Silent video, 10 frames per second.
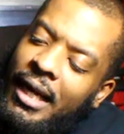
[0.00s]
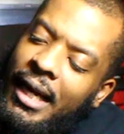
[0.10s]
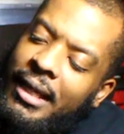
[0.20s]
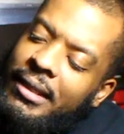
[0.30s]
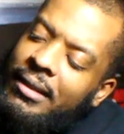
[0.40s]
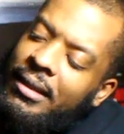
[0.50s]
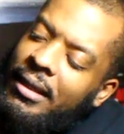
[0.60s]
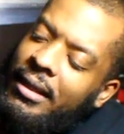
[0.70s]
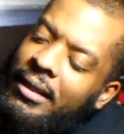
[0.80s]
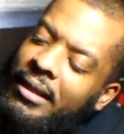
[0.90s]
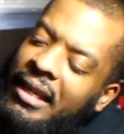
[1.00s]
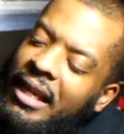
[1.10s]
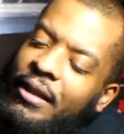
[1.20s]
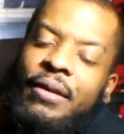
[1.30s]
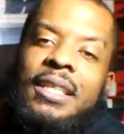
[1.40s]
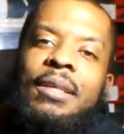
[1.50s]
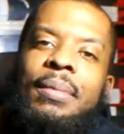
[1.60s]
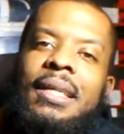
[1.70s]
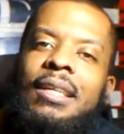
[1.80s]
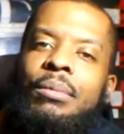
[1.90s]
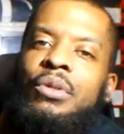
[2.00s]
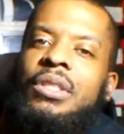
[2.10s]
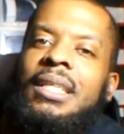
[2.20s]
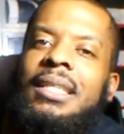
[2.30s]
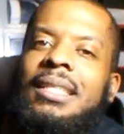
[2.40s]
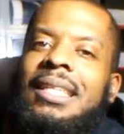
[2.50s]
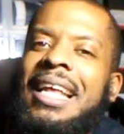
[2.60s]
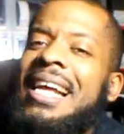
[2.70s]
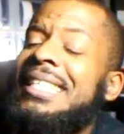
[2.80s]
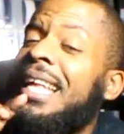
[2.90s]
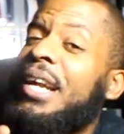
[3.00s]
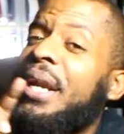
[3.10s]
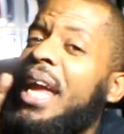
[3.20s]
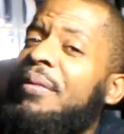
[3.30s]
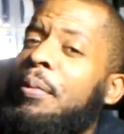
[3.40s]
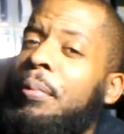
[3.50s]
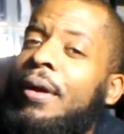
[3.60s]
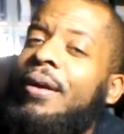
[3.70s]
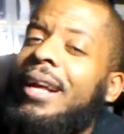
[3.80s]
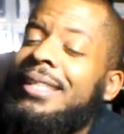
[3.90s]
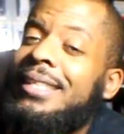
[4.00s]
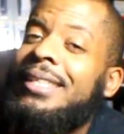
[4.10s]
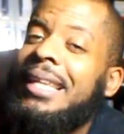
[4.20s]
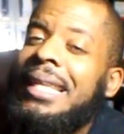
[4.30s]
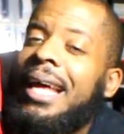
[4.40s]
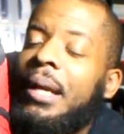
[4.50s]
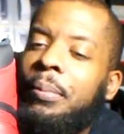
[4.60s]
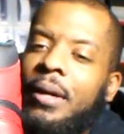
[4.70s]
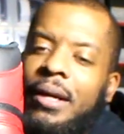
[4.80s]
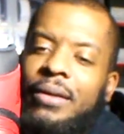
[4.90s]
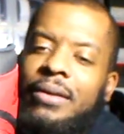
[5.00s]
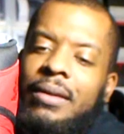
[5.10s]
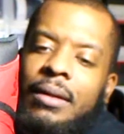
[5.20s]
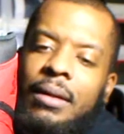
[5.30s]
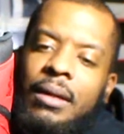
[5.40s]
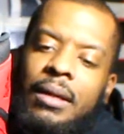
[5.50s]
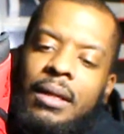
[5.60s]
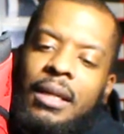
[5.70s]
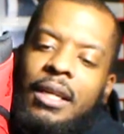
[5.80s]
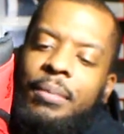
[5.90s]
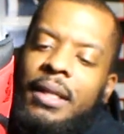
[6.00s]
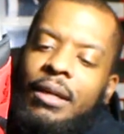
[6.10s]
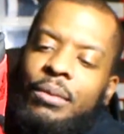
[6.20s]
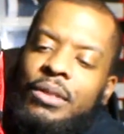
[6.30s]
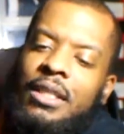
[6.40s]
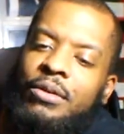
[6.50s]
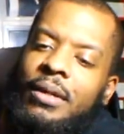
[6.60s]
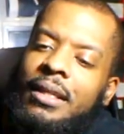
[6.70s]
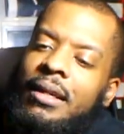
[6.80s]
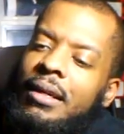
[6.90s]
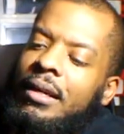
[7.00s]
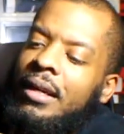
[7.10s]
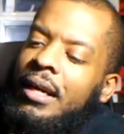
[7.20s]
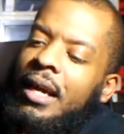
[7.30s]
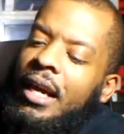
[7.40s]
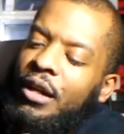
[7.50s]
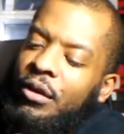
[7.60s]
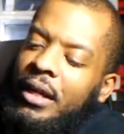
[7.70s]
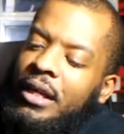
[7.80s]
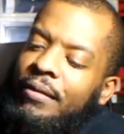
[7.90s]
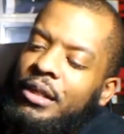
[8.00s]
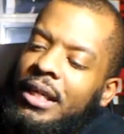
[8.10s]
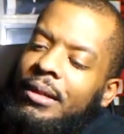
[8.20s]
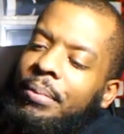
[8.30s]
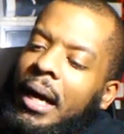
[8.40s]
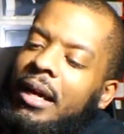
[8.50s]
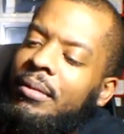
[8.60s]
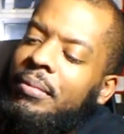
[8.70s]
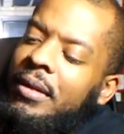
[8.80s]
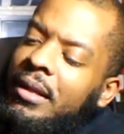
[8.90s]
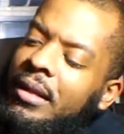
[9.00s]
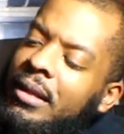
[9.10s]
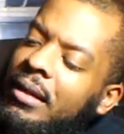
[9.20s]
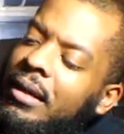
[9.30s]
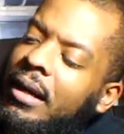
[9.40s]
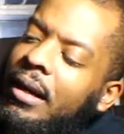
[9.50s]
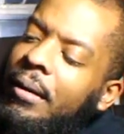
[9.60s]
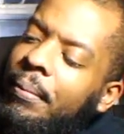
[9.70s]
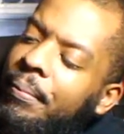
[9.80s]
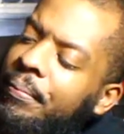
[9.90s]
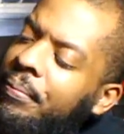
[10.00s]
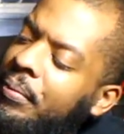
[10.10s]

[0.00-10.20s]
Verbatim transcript: highs, the leather needs to be double stitched. That's not on every pair, that's just a lot of pairs. Need to be double stitched right there. And then you can even check the bottom. Um,